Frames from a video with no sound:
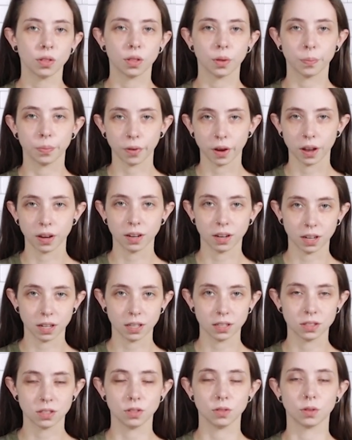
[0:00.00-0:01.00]
the bread
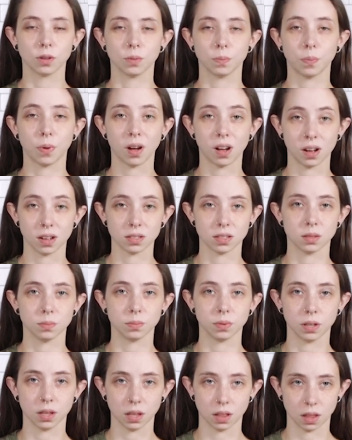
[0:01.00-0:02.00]
needs you could
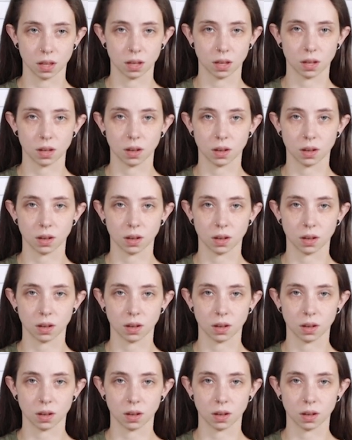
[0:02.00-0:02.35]
possibly think